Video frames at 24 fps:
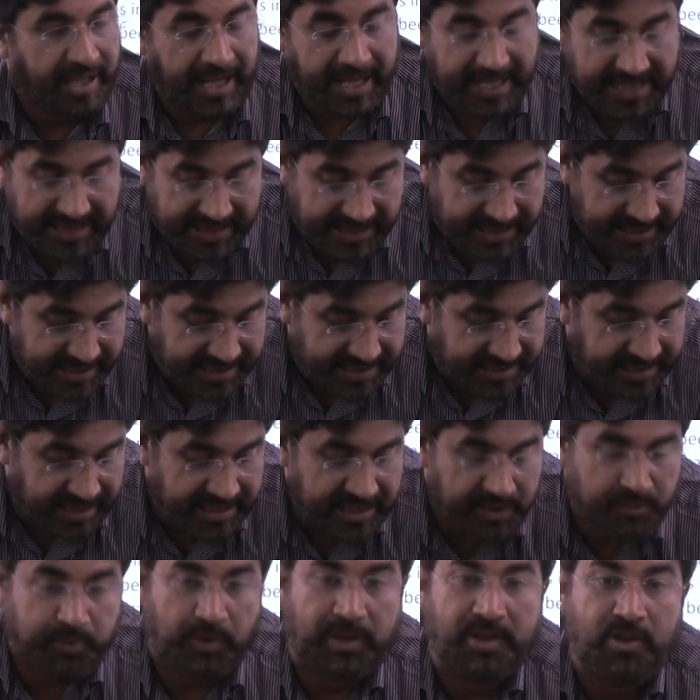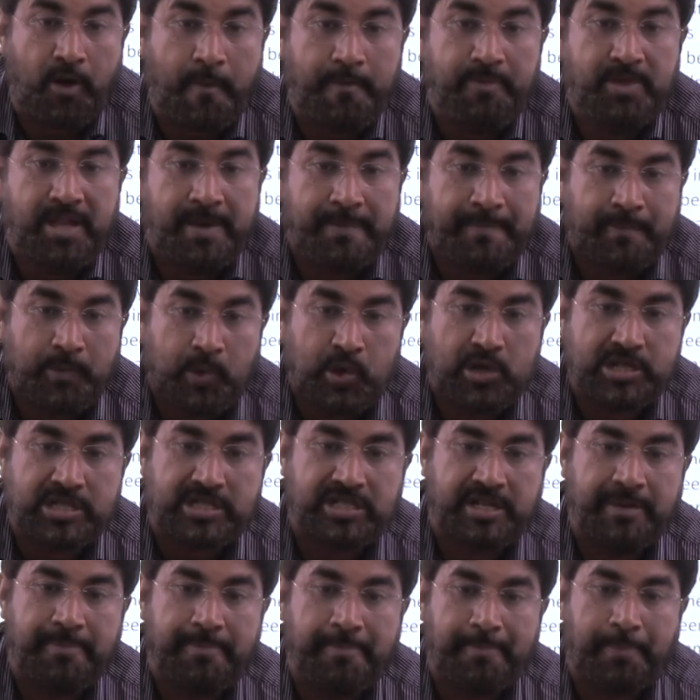And this is one of the
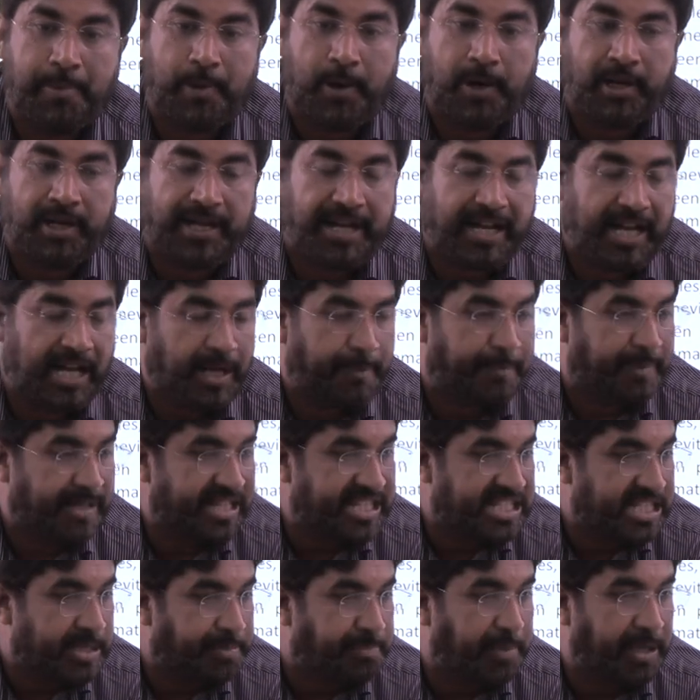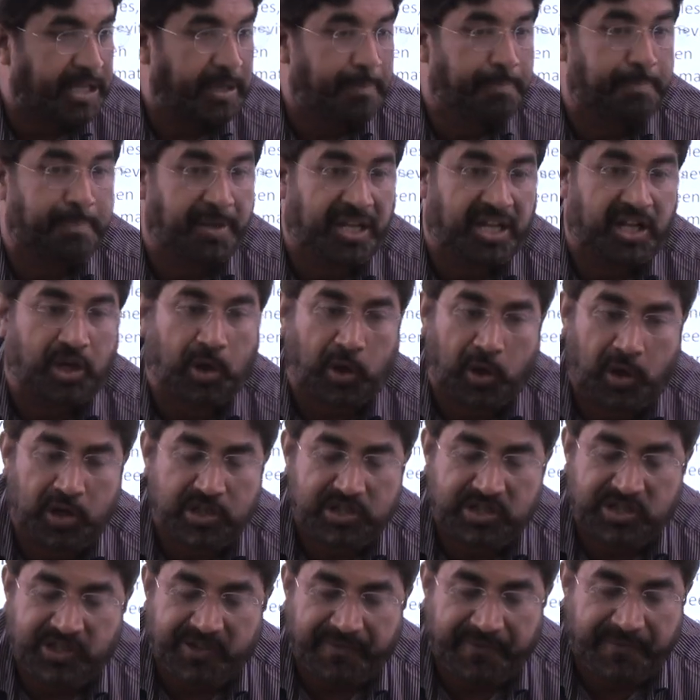most important principles
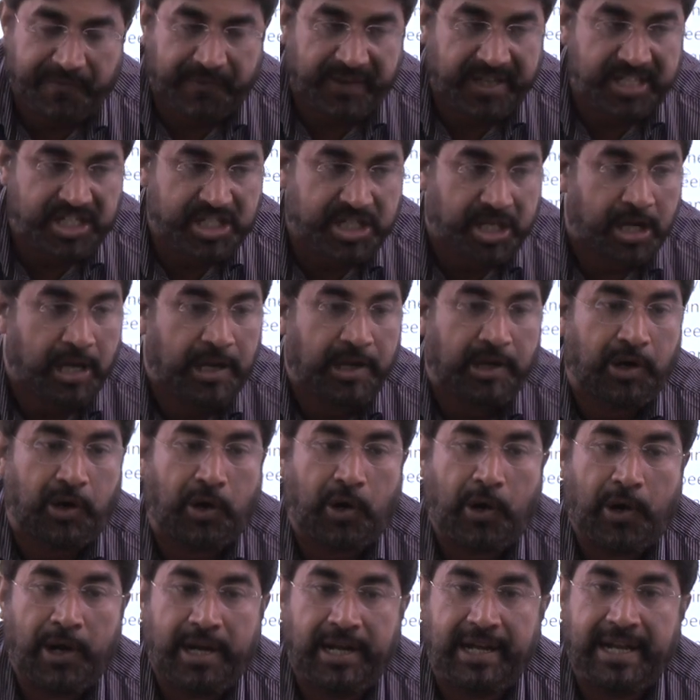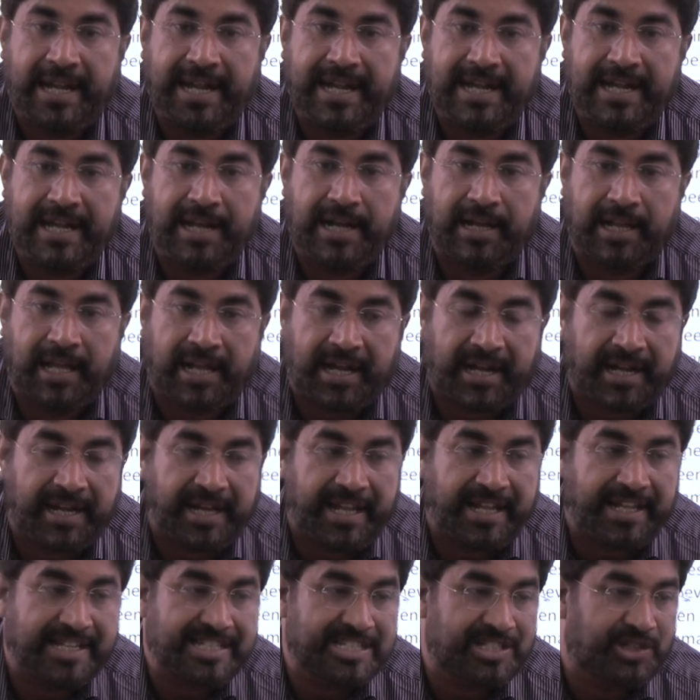because of which online
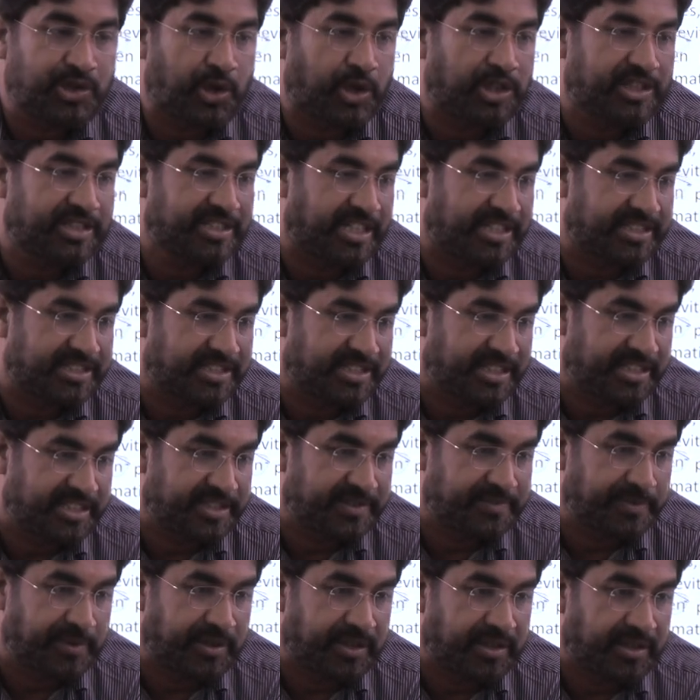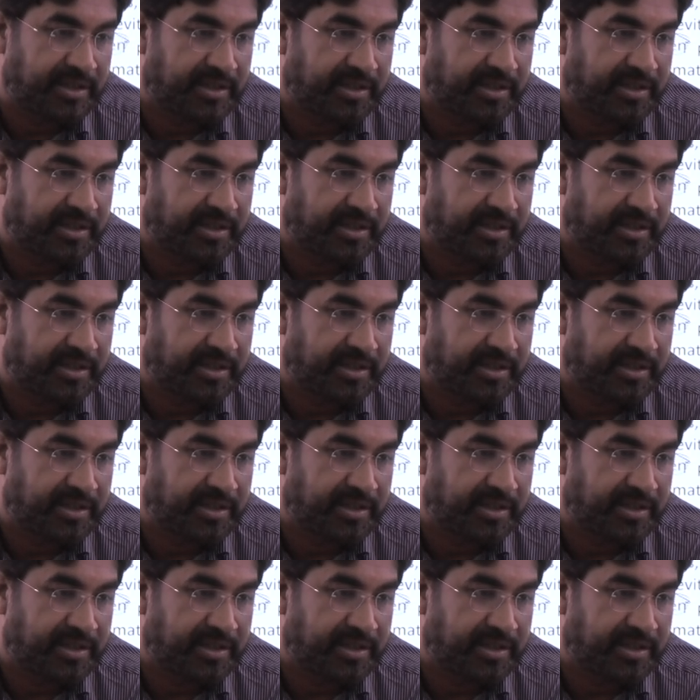learning is not successful.